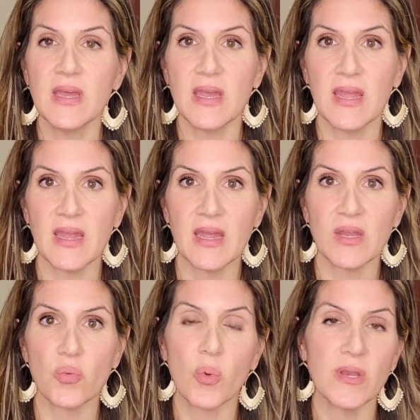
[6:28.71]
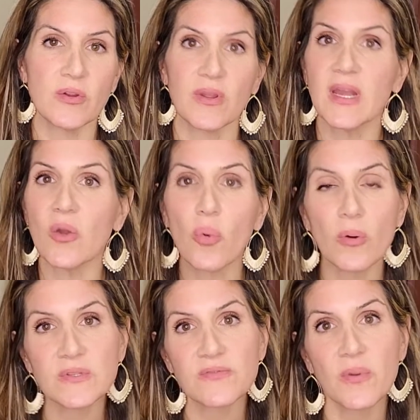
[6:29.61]
And when you're getting
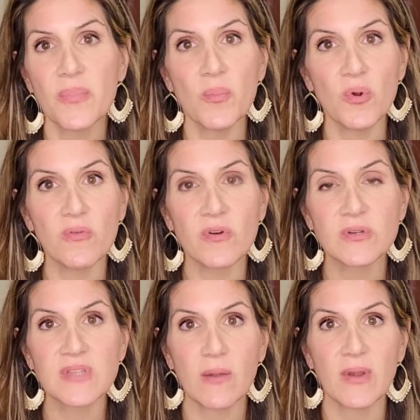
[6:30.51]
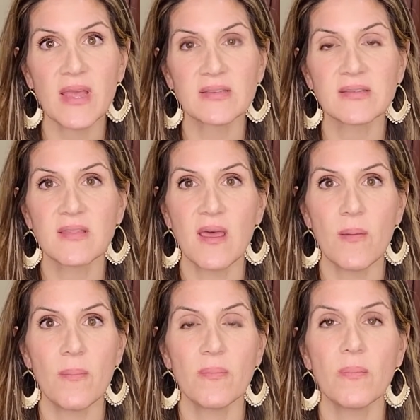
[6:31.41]
quotes from the movers, I would ask
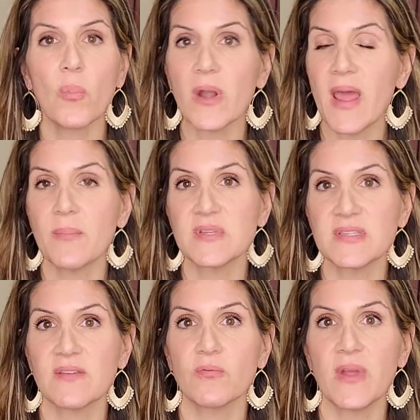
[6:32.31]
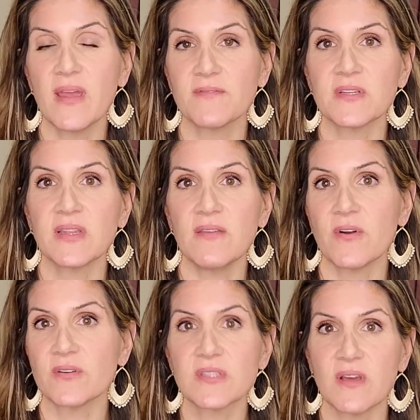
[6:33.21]
them, what happens if we have to leave our
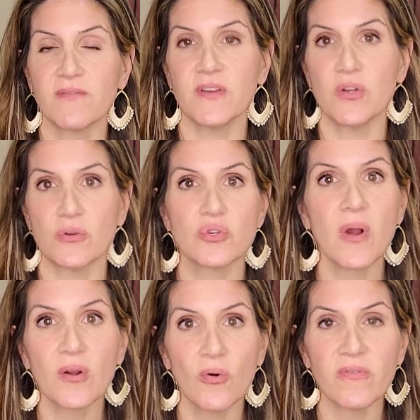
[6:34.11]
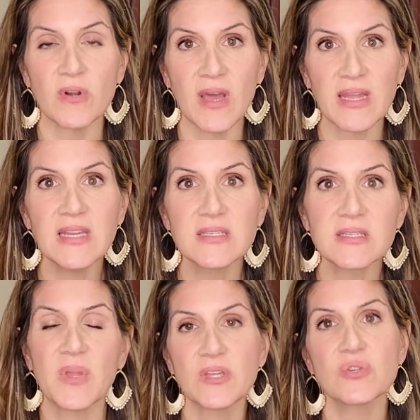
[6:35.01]
stuff in your truck overnight?
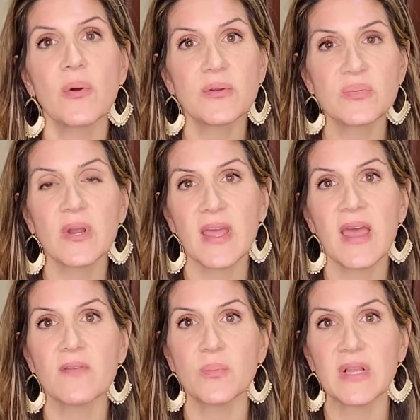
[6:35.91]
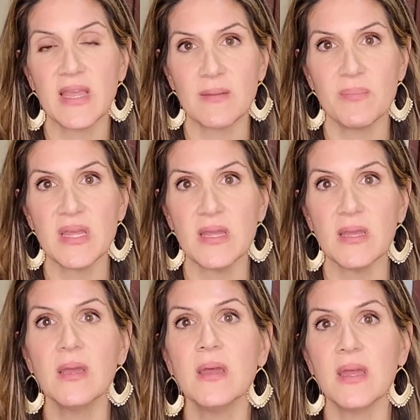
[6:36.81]
Because you always want to have a plan
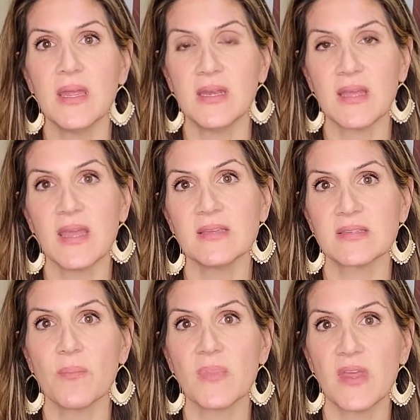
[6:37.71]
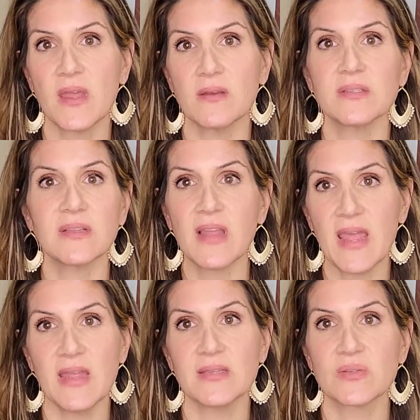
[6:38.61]
B in case something
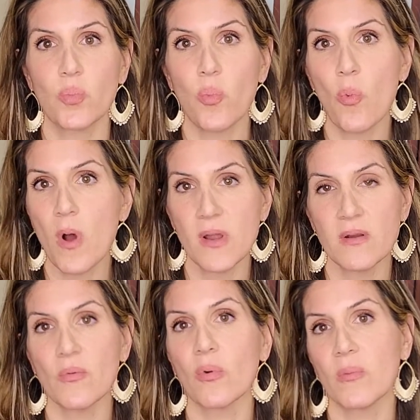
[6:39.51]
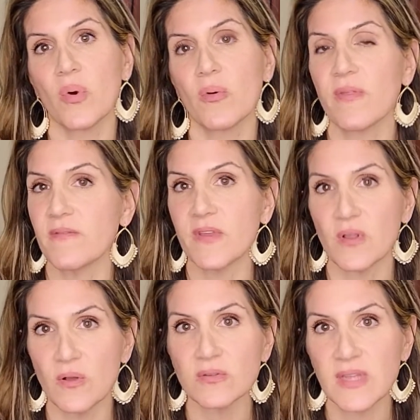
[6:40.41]
delays one or both of the
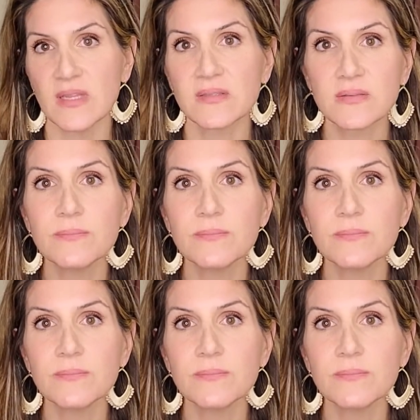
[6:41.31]
closings.